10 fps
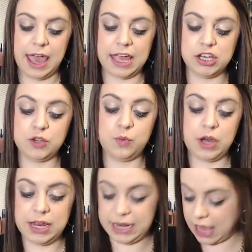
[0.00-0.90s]
and you
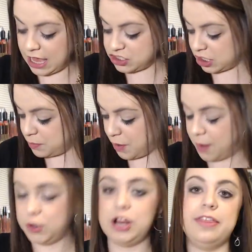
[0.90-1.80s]
want an eyeshadow
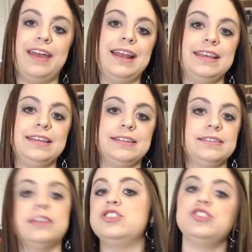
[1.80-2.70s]
primer that
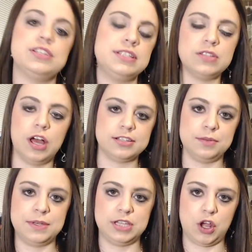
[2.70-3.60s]
is just as
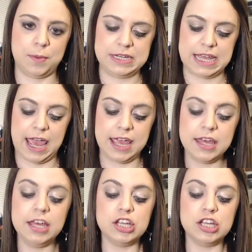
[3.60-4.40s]
awesome as the Urban Decay,